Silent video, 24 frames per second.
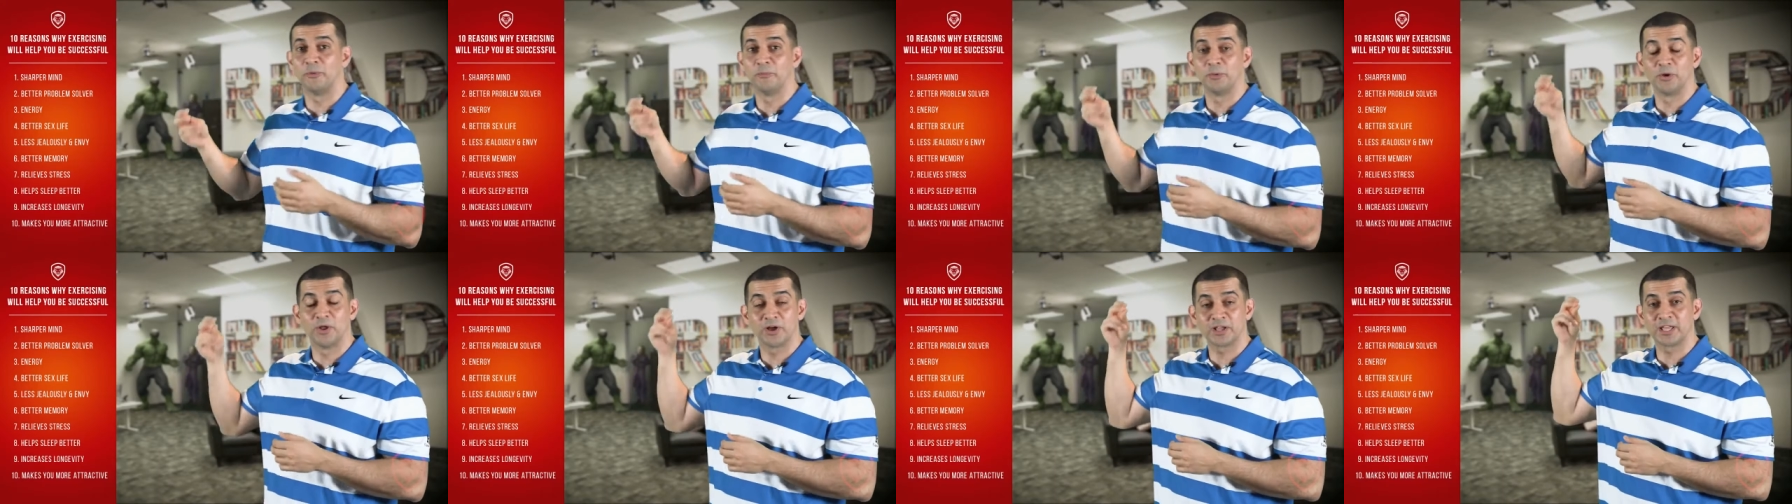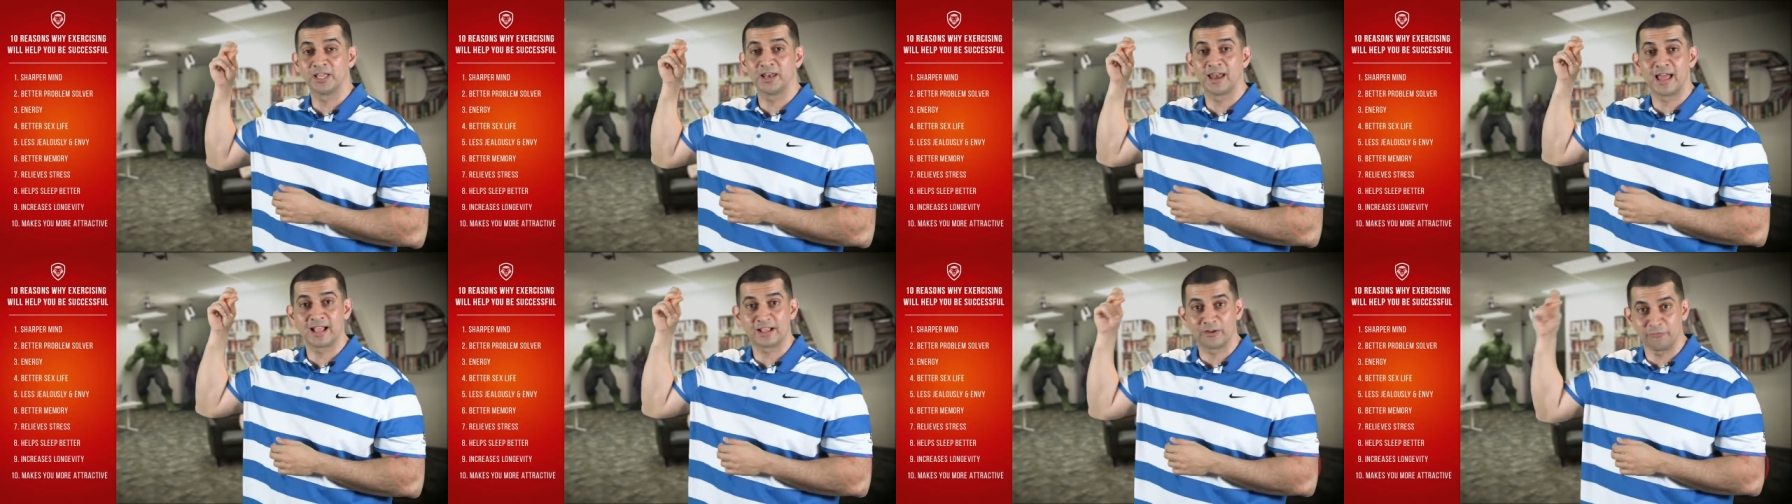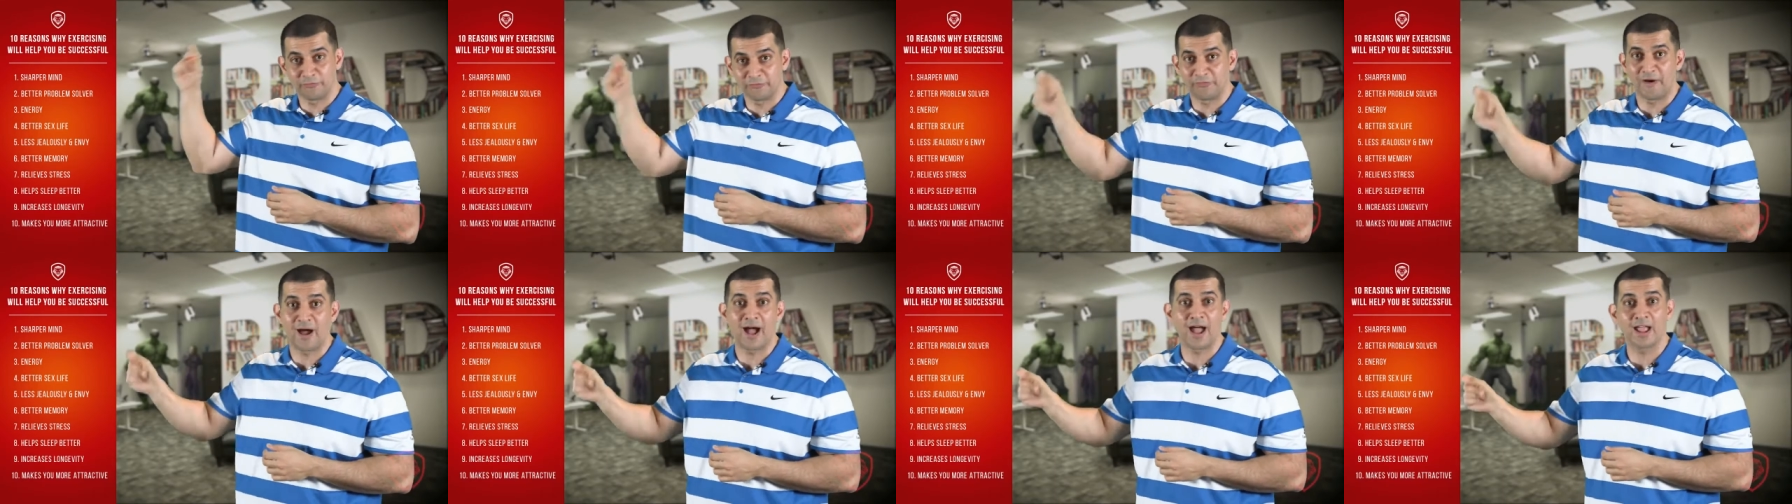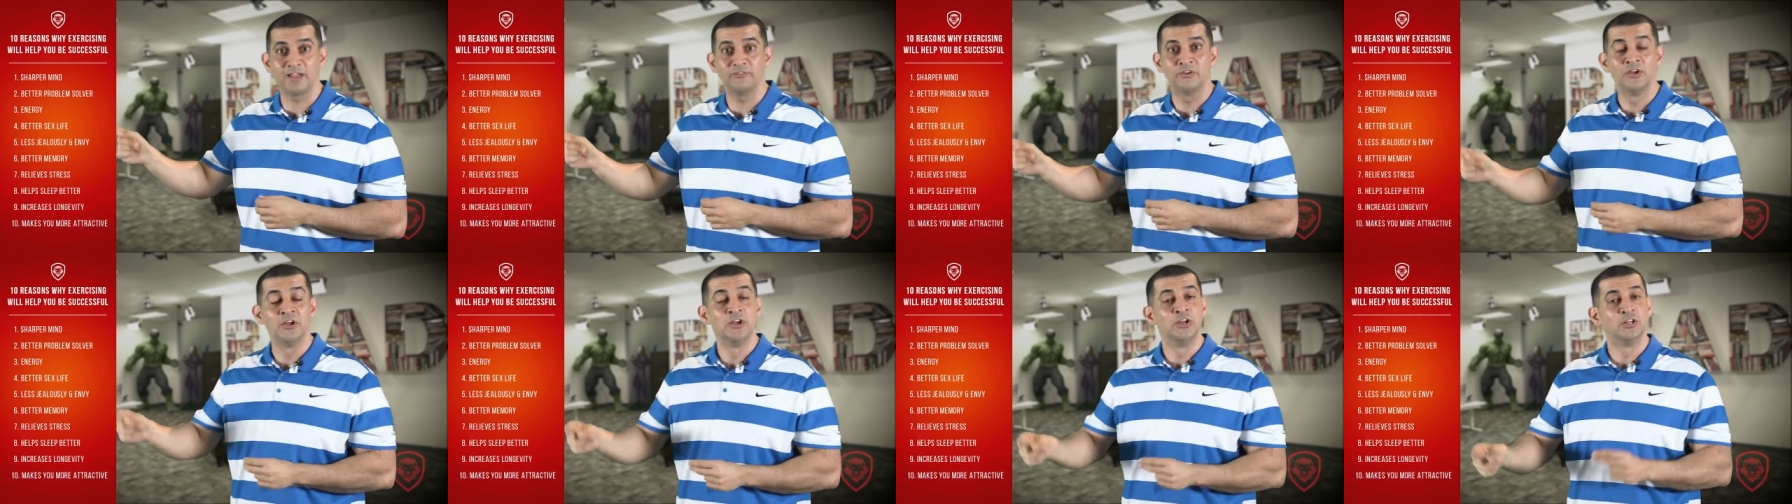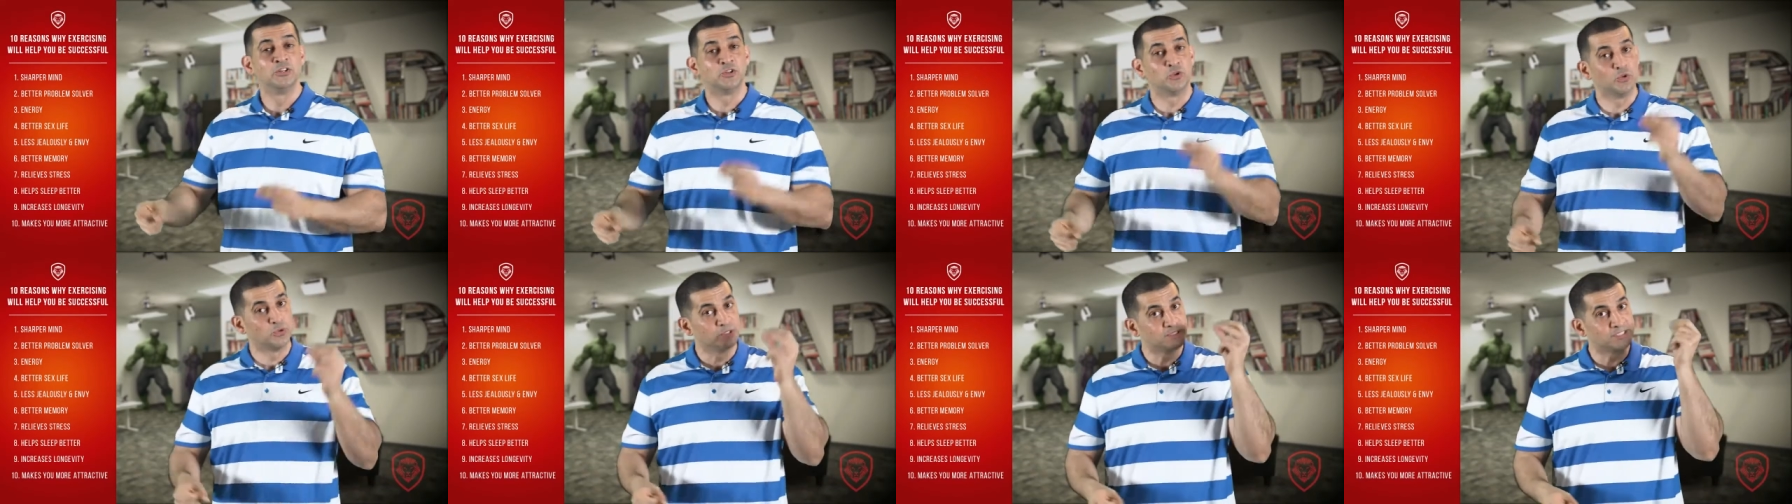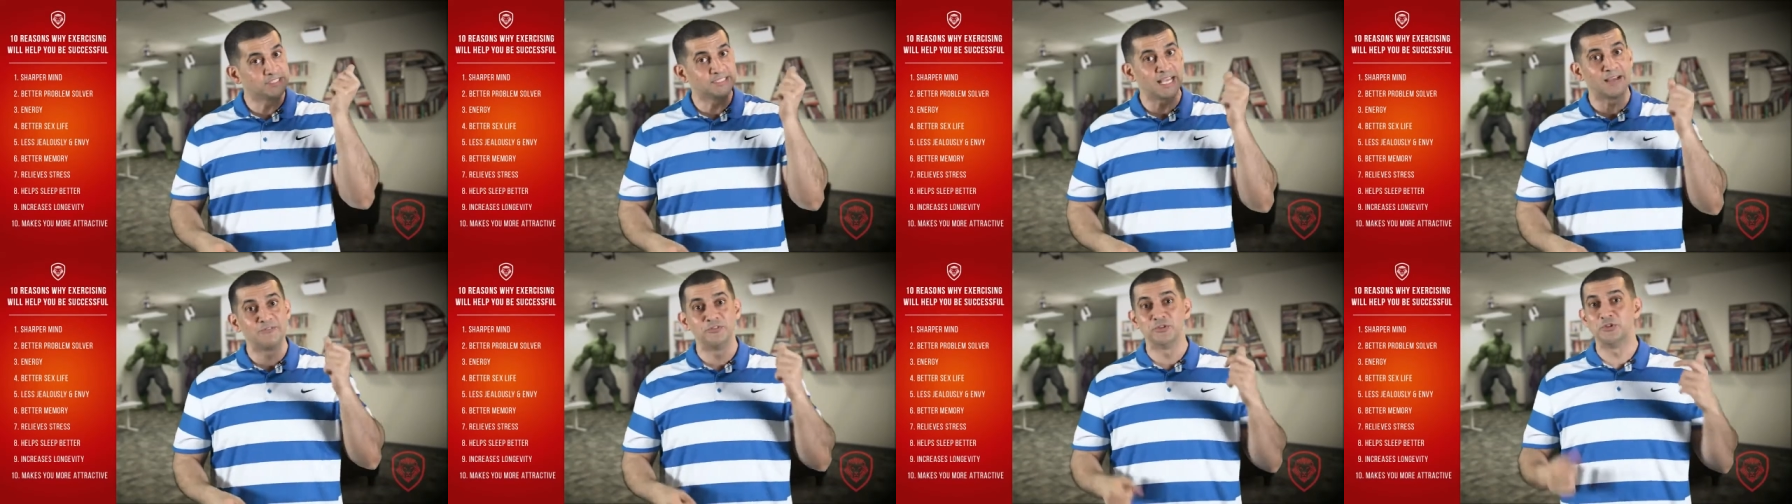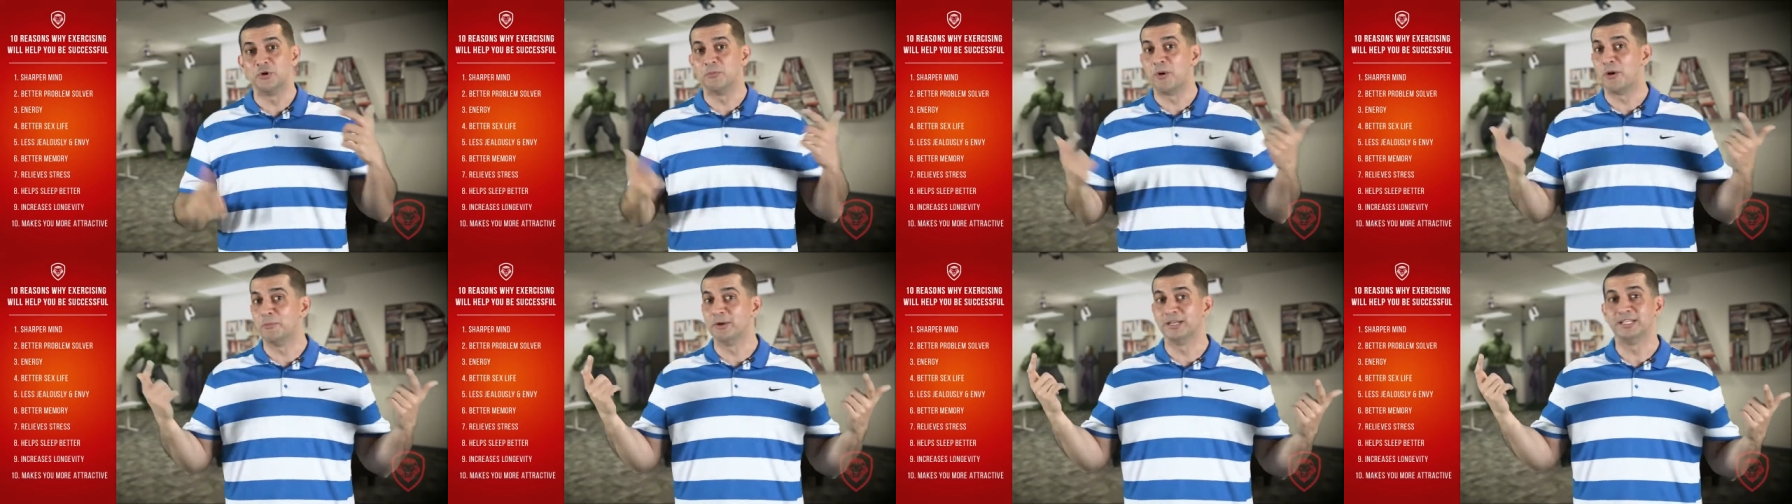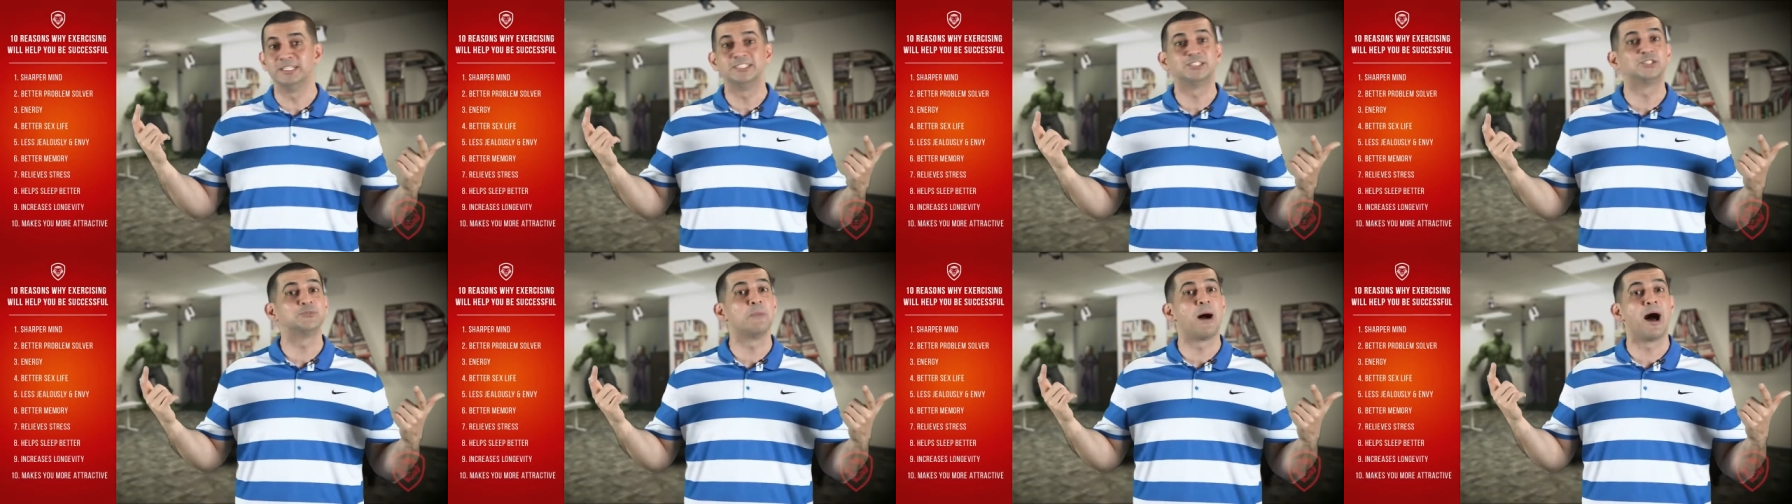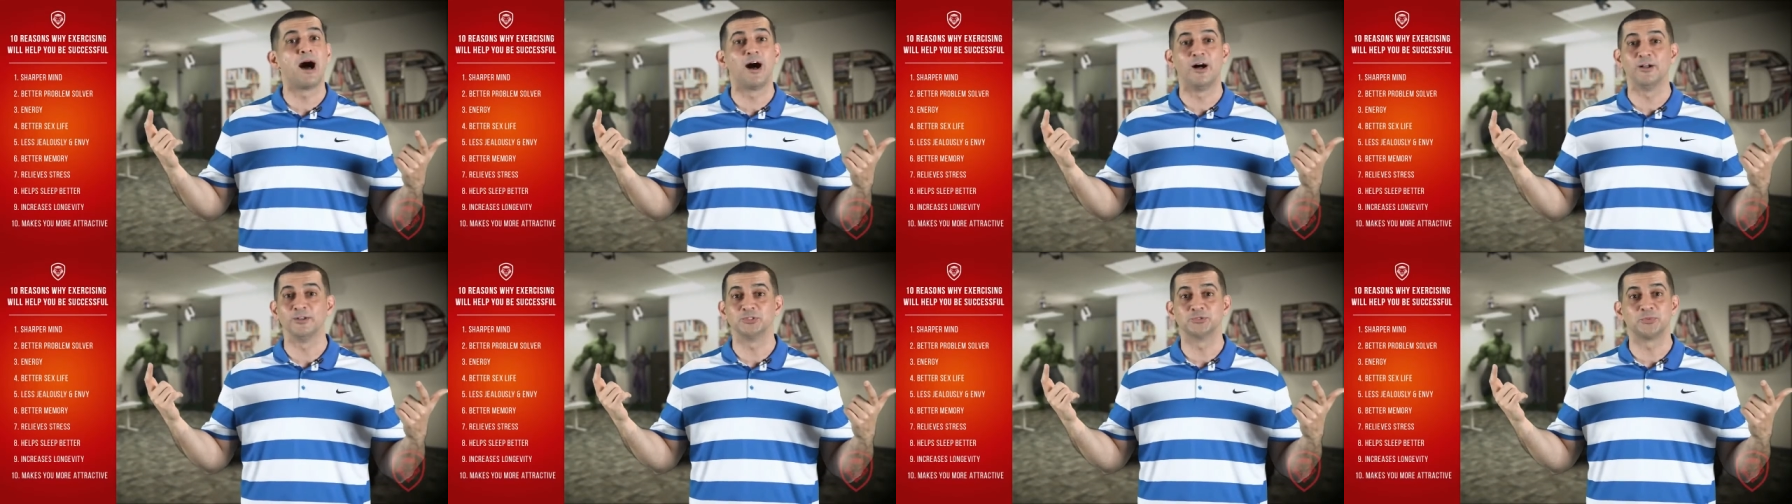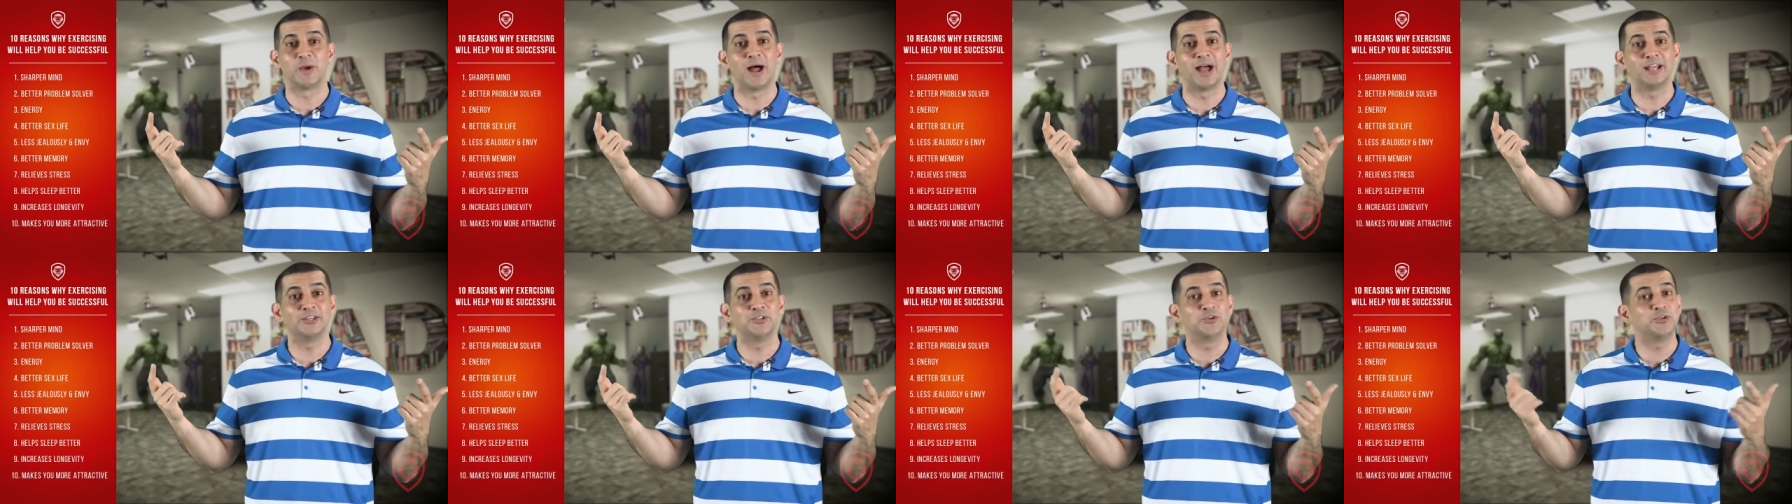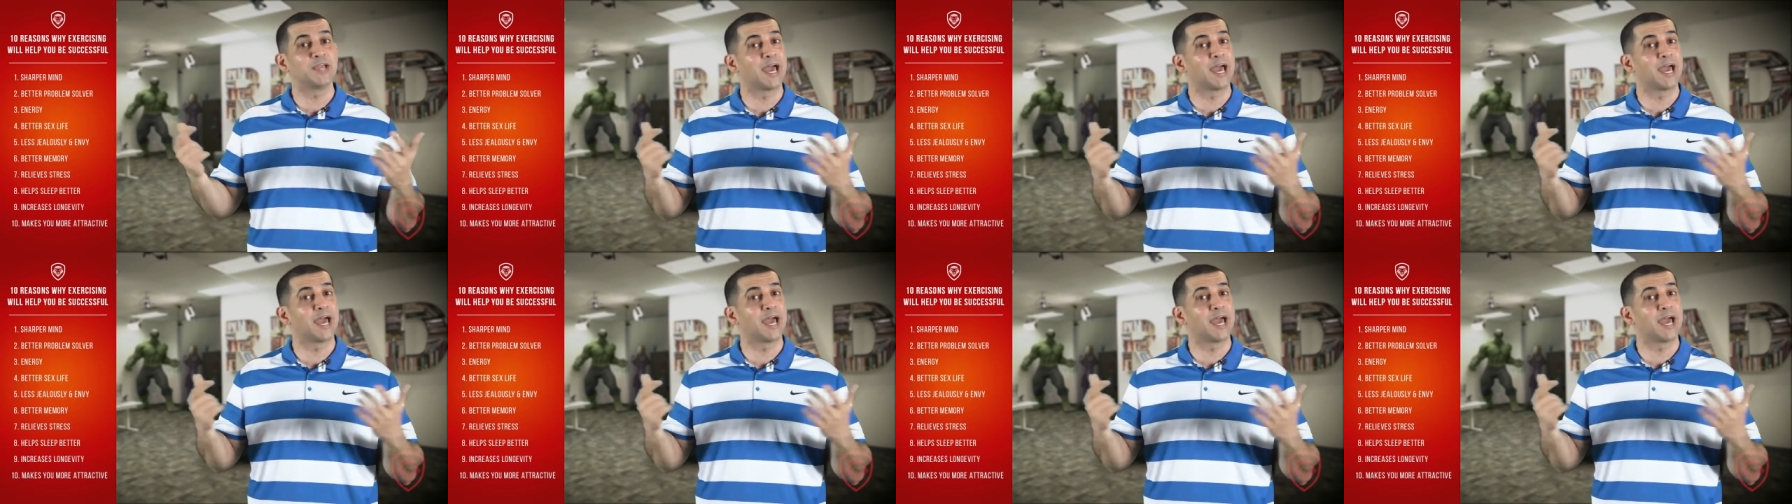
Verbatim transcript: from looking like a five to a seven the moment he smiles, right?